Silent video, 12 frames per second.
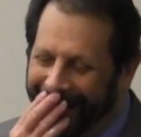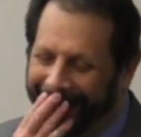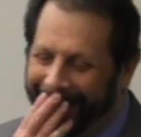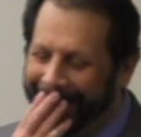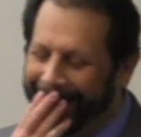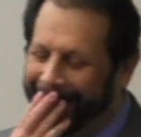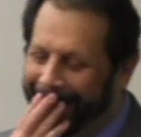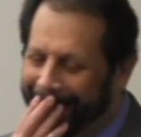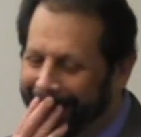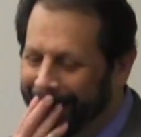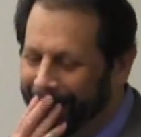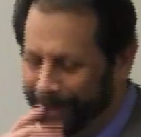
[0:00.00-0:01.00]
And
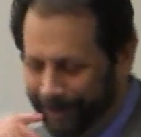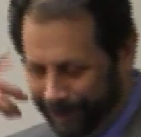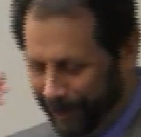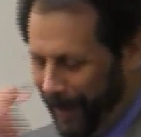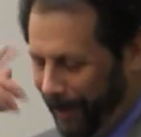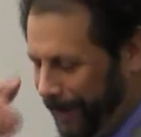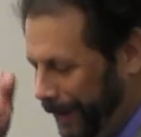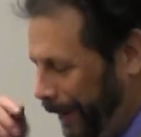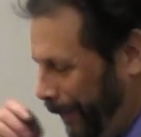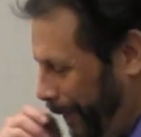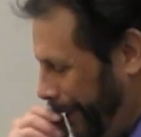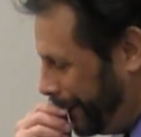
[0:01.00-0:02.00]
I'm
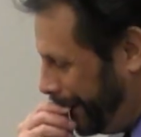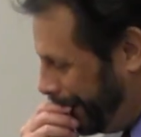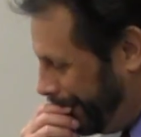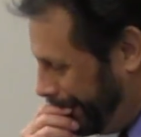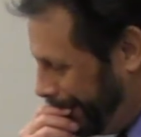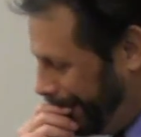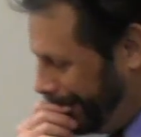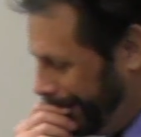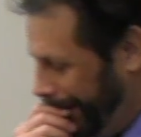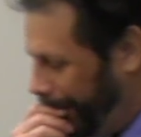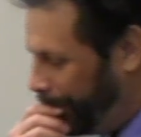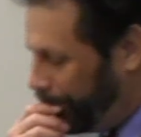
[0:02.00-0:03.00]
thinking quickly, and
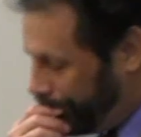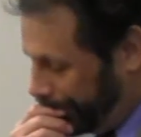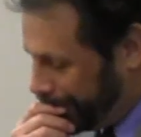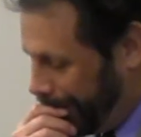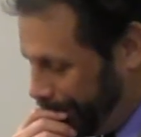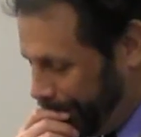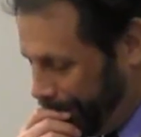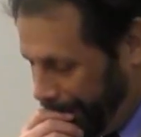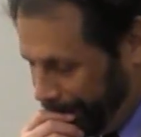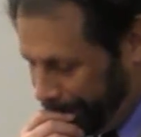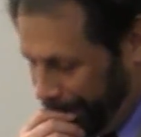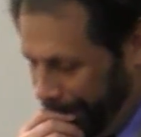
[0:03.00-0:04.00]
a number of things come to
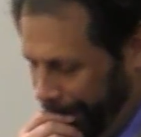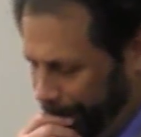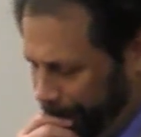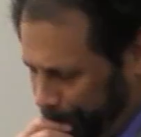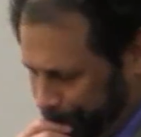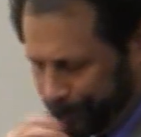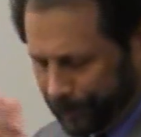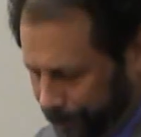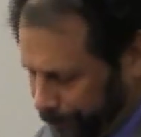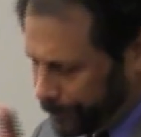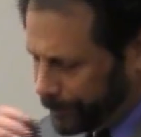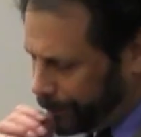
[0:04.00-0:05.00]
mind.
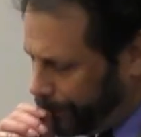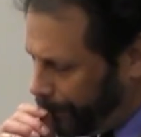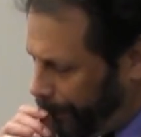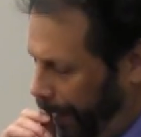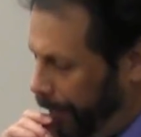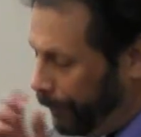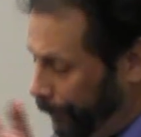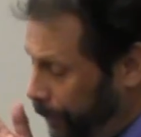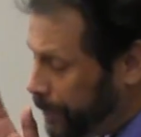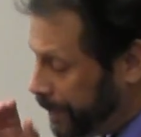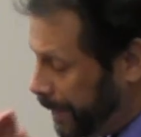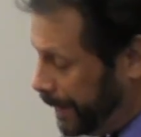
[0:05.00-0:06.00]
And the
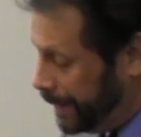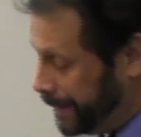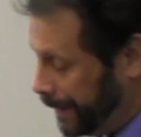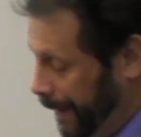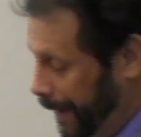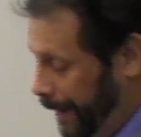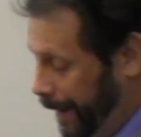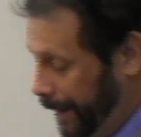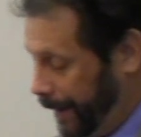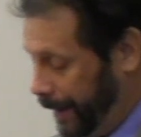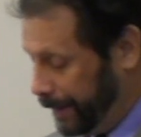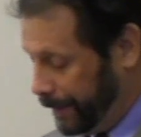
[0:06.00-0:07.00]
first is
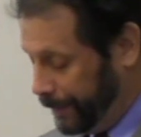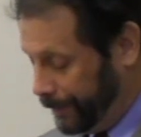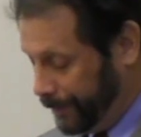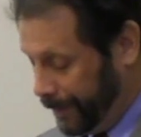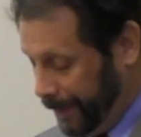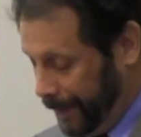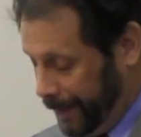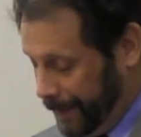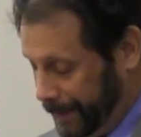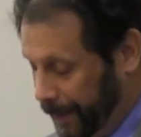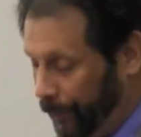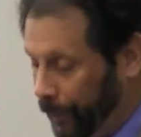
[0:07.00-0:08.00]
a kind of
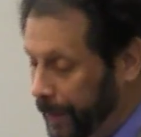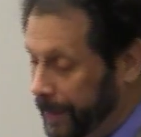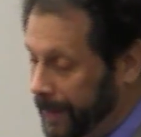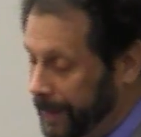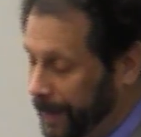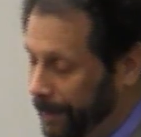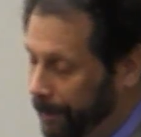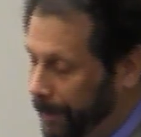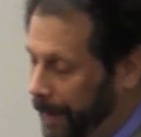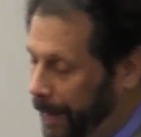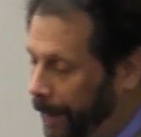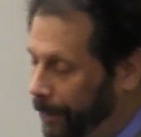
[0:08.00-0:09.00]

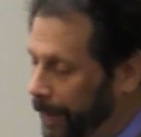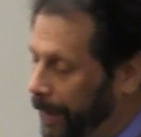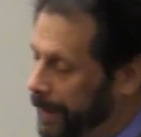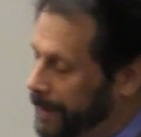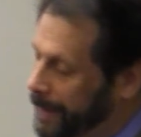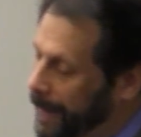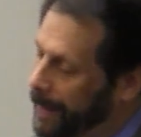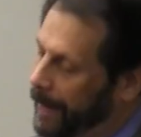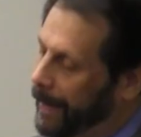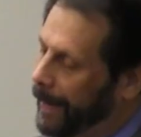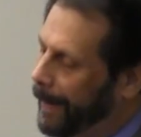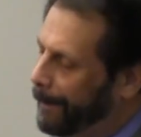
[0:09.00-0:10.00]
self-criticism, and I realize that